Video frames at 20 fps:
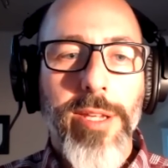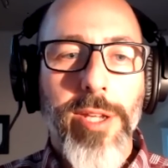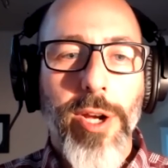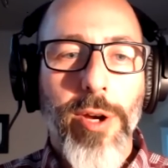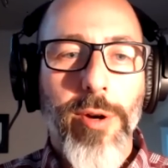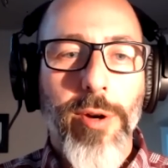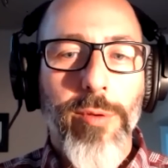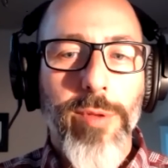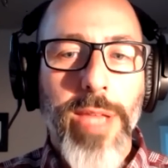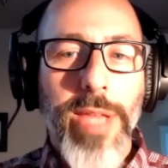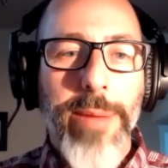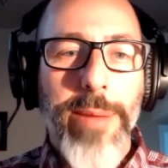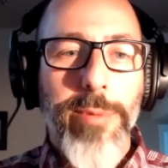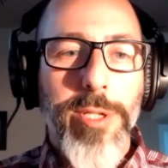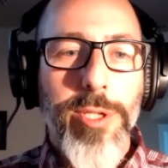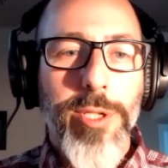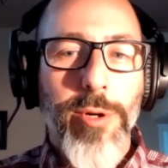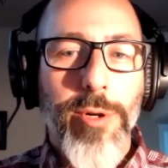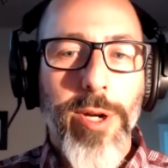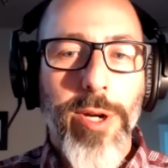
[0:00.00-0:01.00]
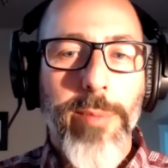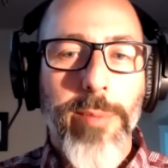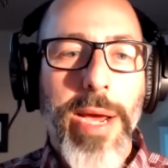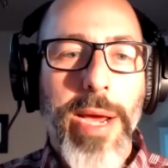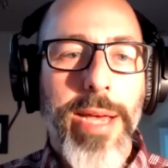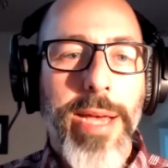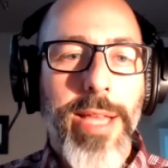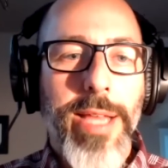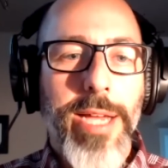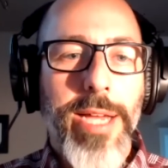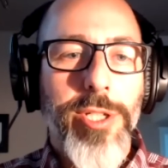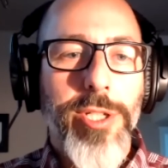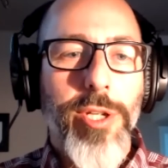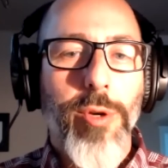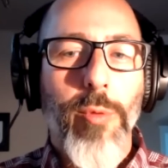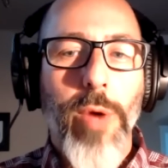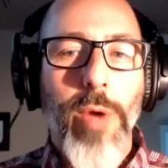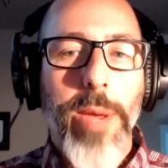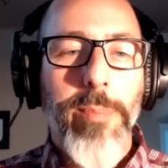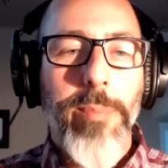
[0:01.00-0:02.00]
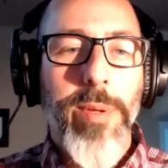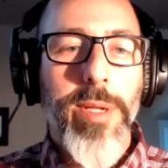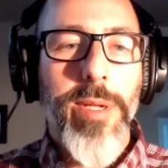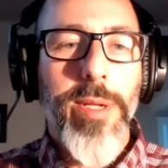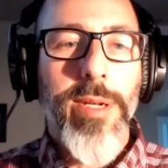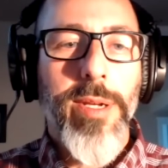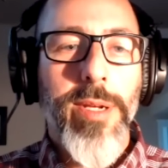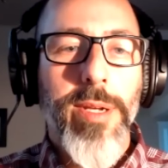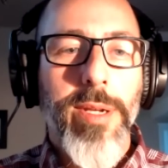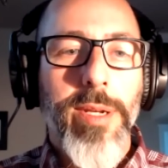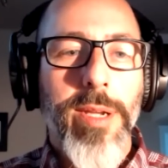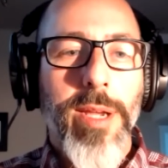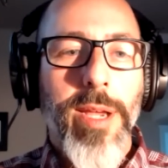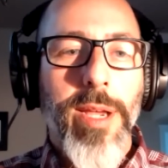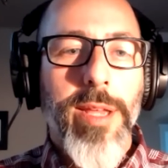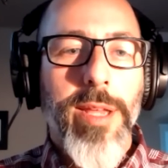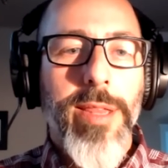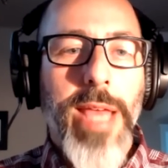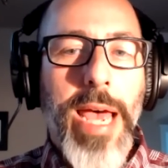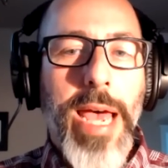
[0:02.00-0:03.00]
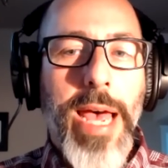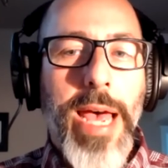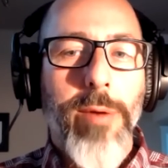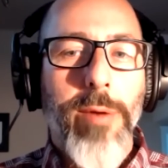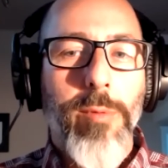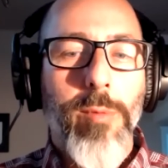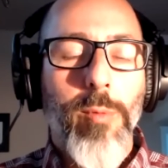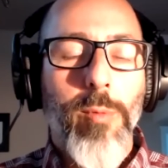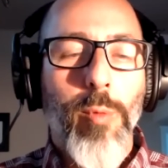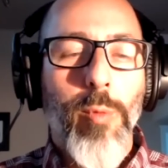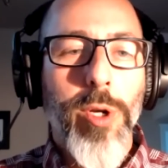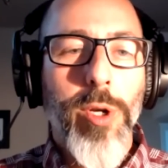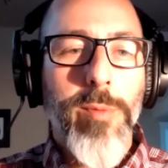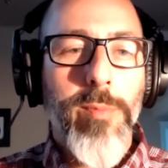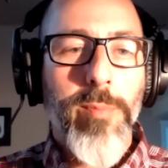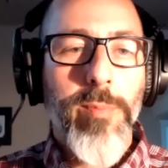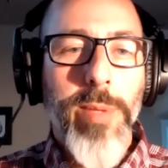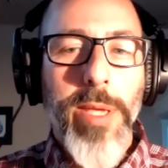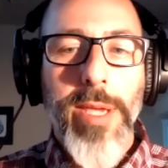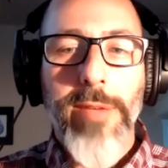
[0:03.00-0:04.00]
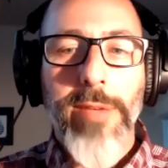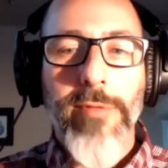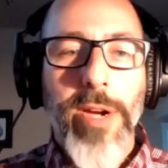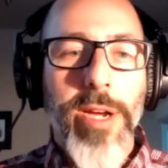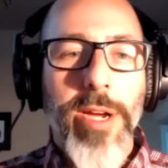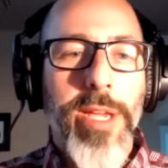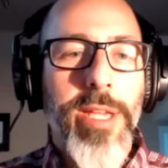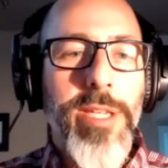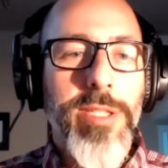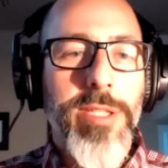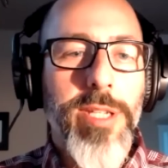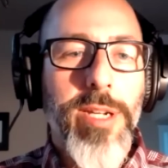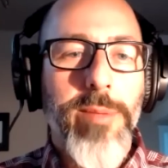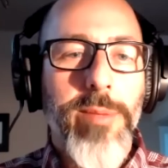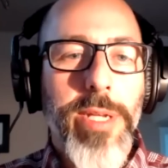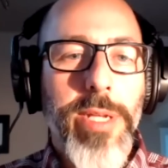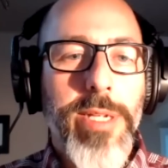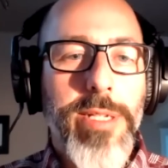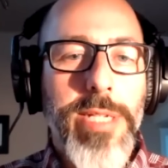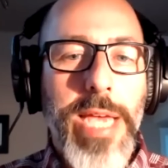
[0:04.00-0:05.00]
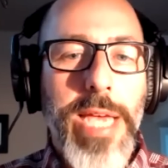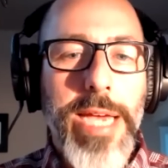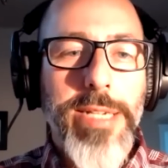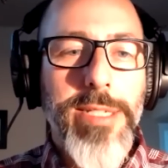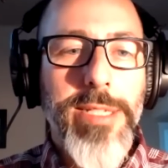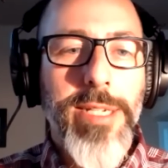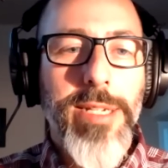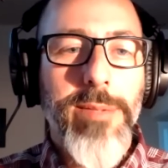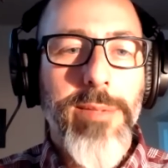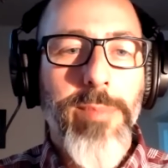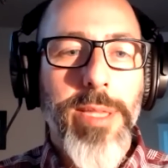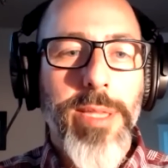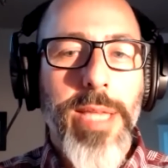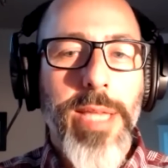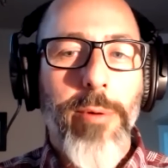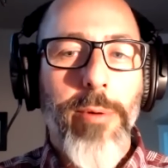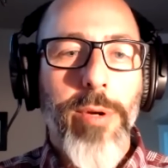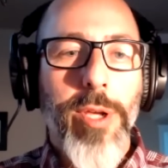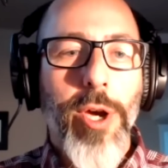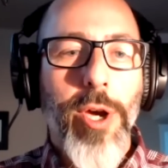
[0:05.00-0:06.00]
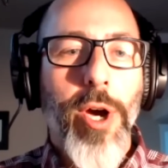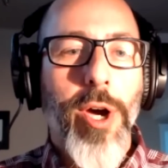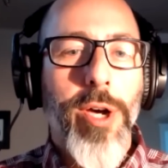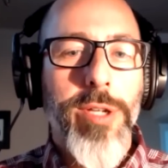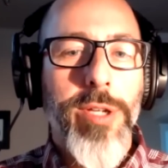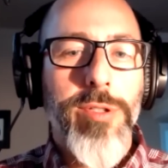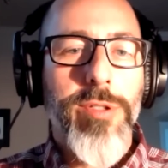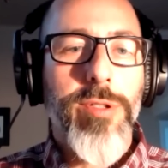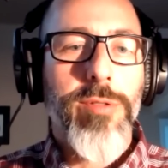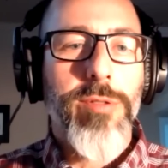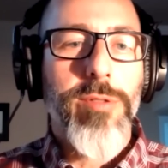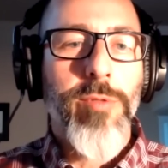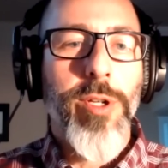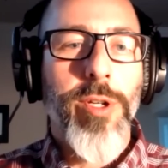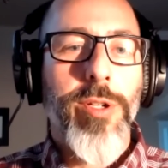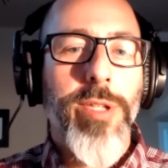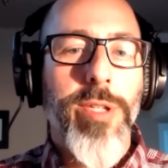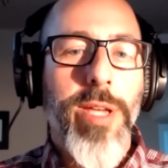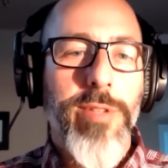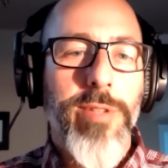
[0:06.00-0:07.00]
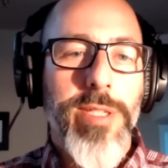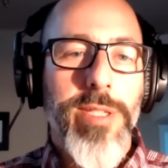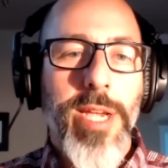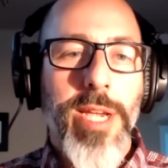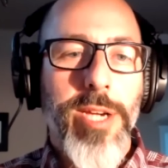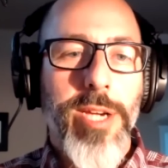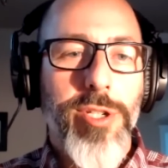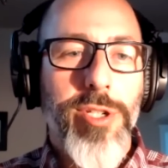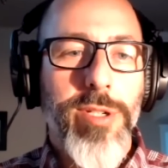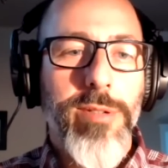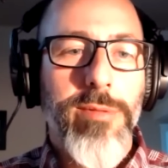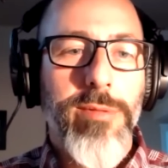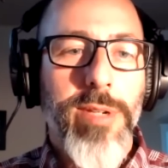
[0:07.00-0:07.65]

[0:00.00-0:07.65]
laboratory biological weapon that wouldn't be very easy to be detected, but that would cause real devastation.